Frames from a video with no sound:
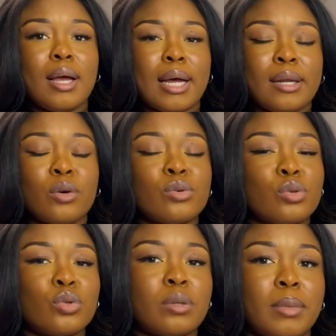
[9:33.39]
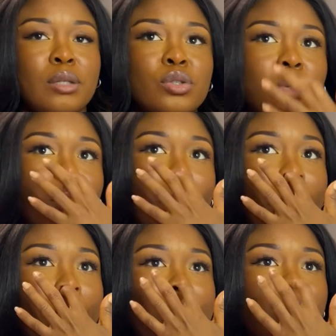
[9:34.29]
And also to mention,
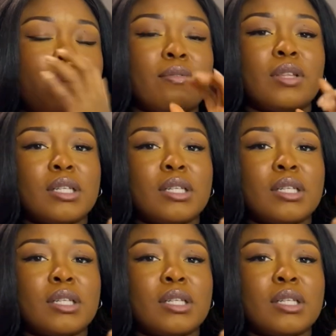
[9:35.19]
if the